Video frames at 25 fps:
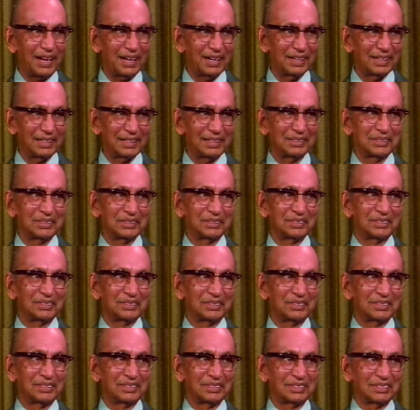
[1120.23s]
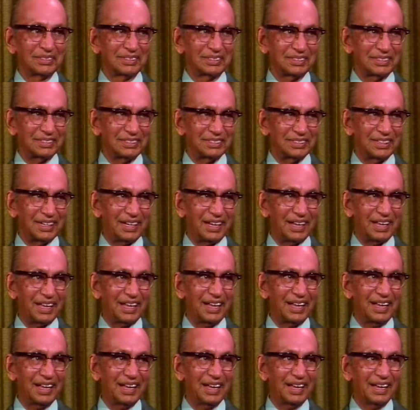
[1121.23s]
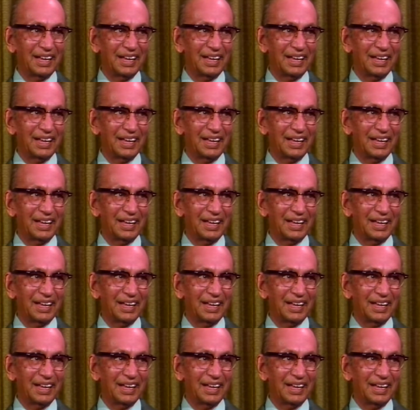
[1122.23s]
I see. Very good. Very good.